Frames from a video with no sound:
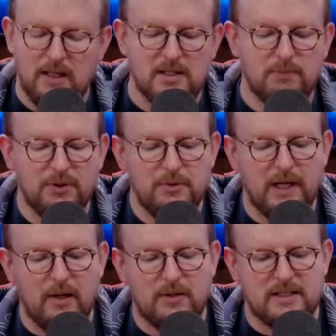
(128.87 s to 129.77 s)
Into blue
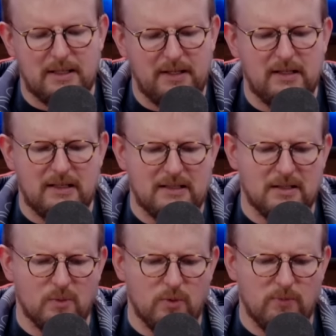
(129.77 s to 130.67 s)
now, because I think it is
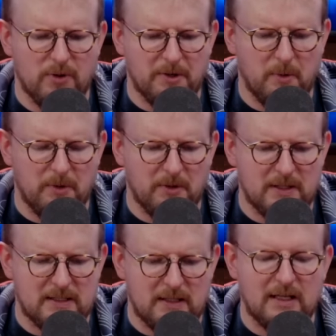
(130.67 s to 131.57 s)
in Wooburg order,
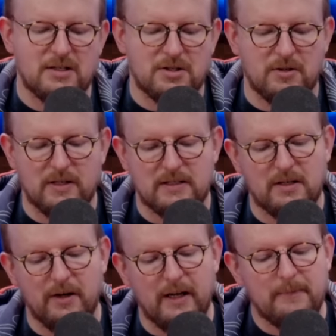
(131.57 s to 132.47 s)
isn't it? It sure is.
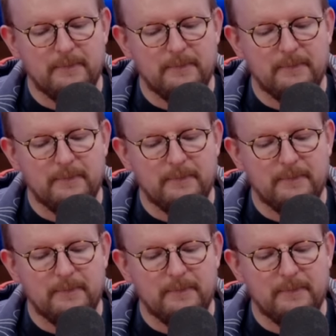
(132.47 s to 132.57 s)
All right.